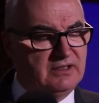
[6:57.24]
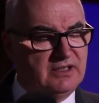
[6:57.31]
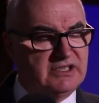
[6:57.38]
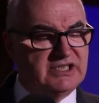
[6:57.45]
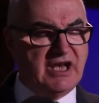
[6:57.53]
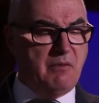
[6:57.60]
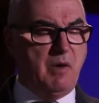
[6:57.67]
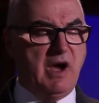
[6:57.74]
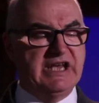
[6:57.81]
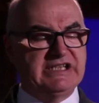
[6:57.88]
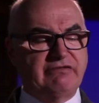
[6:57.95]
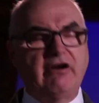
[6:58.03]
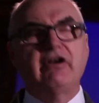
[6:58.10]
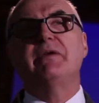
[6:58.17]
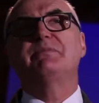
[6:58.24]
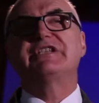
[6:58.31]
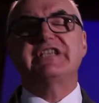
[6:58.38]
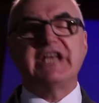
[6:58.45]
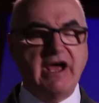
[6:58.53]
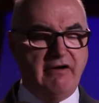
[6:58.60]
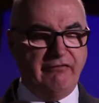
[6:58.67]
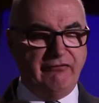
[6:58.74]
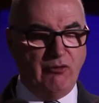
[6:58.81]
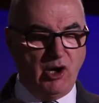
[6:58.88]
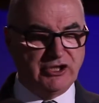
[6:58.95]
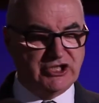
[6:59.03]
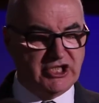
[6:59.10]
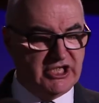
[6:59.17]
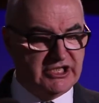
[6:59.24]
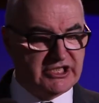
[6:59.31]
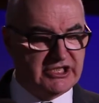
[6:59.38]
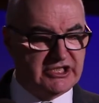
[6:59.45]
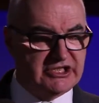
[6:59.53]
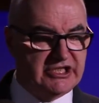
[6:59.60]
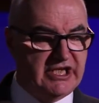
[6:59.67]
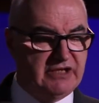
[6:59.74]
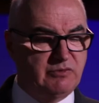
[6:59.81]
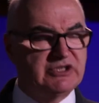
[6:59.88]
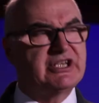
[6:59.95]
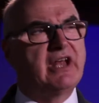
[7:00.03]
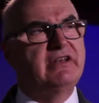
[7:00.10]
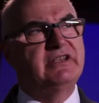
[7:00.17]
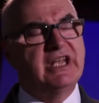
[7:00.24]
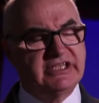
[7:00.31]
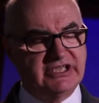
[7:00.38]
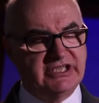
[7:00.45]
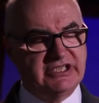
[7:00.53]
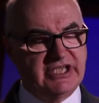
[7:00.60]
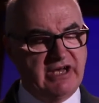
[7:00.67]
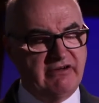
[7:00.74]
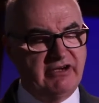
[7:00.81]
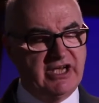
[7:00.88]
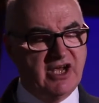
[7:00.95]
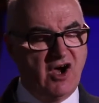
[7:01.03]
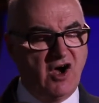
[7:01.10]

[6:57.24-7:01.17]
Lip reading: In some ways, for himself, what Jesus did was unnecessary,